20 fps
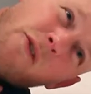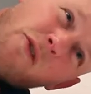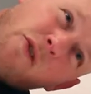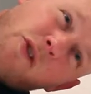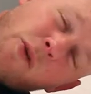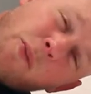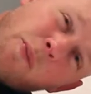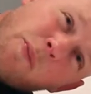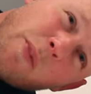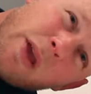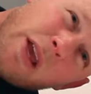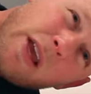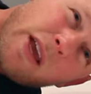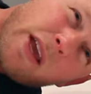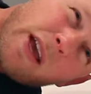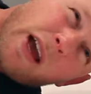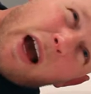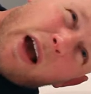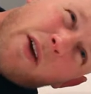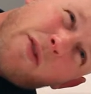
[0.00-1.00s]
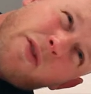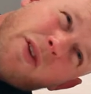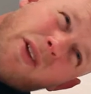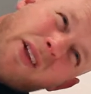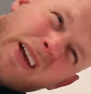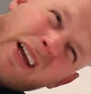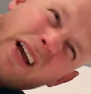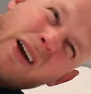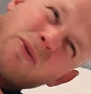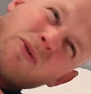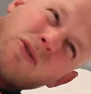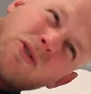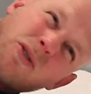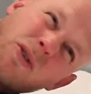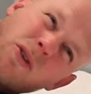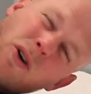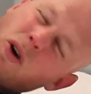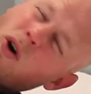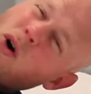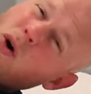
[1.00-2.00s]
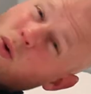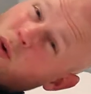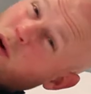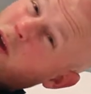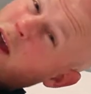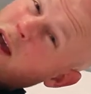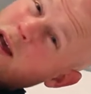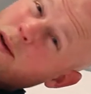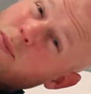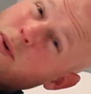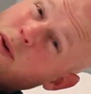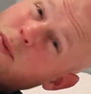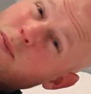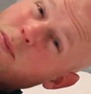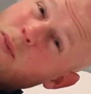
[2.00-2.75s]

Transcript: For me, I feel like I was okay, but